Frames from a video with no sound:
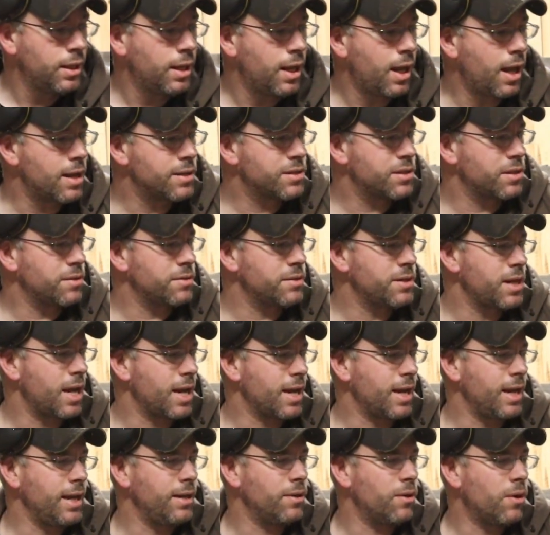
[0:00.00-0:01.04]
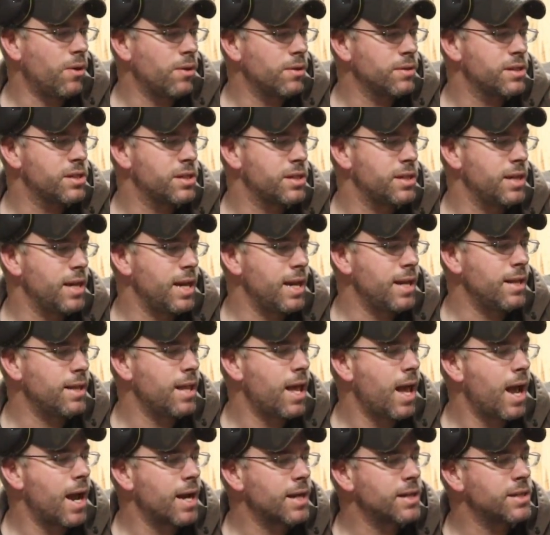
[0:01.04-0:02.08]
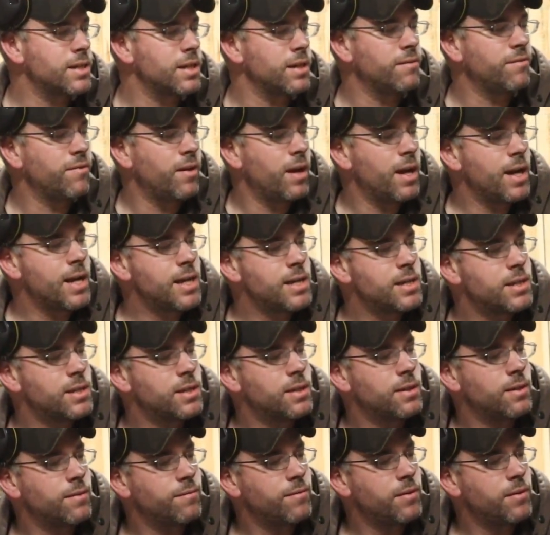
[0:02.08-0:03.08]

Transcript: Also taking old Sneelock's advice,